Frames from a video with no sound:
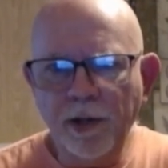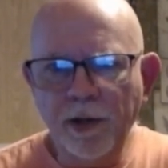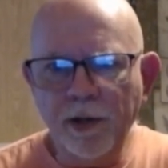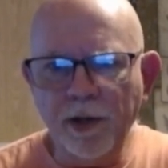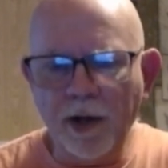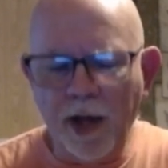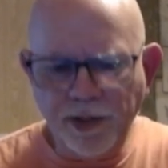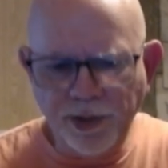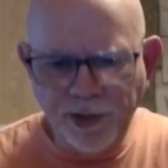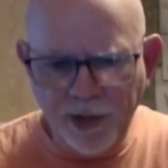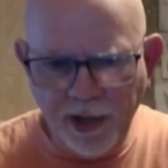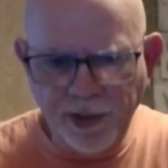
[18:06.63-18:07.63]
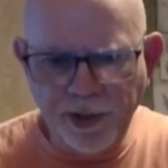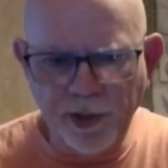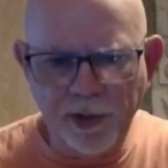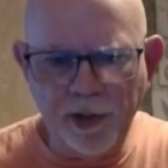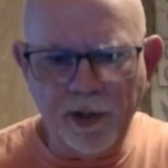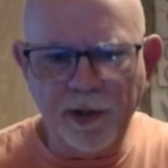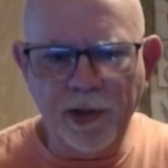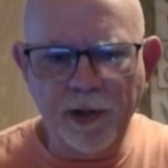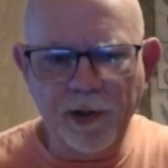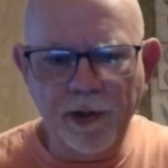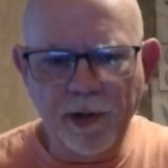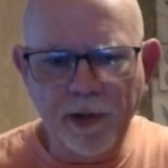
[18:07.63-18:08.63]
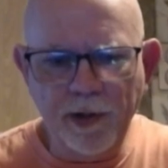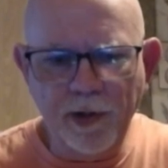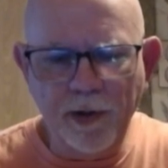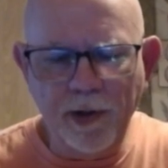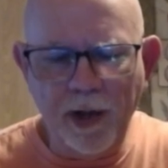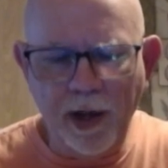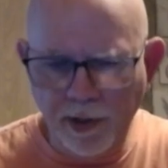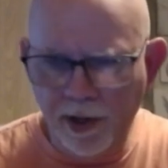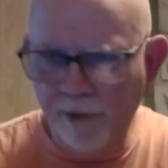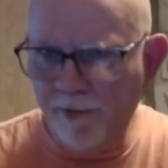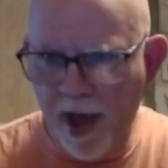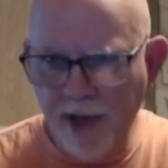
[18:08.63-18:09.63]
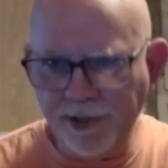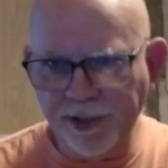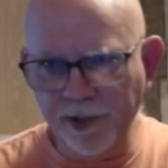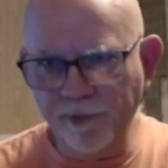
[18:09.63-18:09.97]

legislation ended up passing,